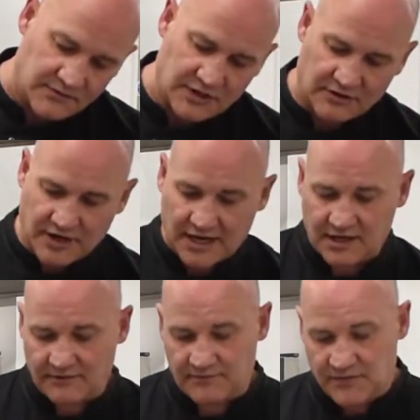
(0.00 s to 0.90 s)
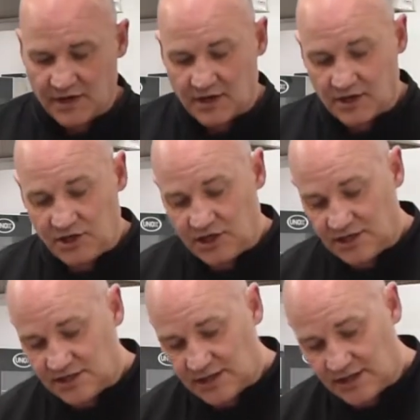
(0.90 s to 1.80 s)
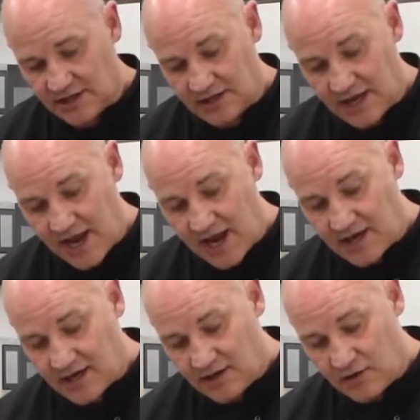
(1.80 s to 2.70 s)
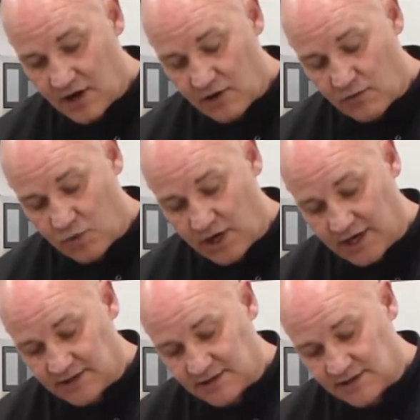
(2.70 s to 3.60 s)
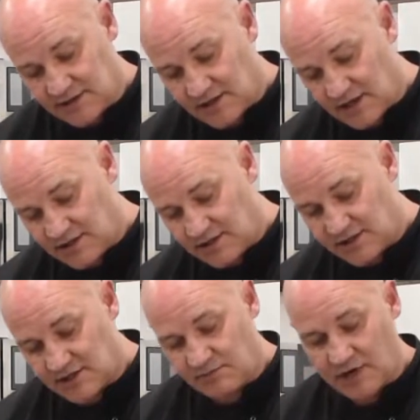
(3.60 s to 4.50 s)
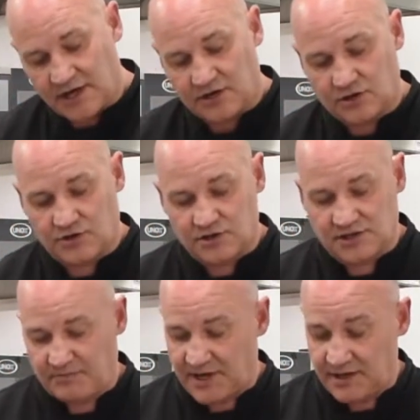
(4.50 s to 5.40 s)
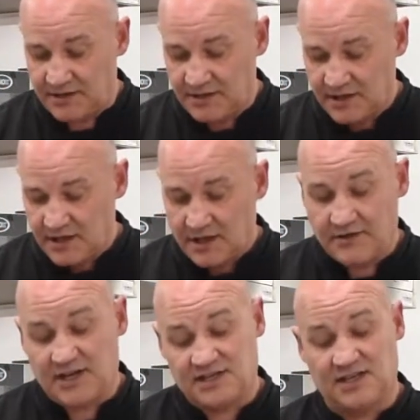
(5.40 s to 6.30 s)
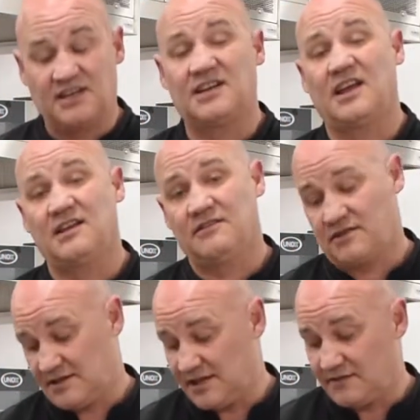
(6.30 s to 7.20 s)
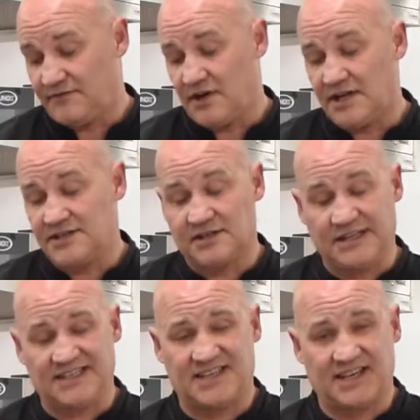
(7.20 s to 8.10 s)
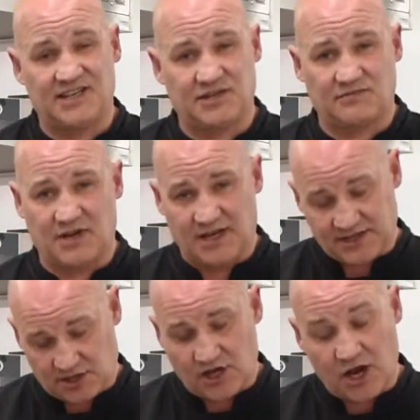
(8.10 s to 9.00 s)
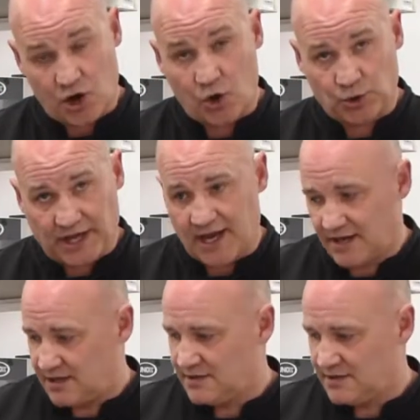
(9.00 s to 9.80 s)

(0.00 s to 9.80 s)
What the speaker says: your egg, and you can see that the egg white is starting to spread across the pan, and that signifies that this egg is an old egg.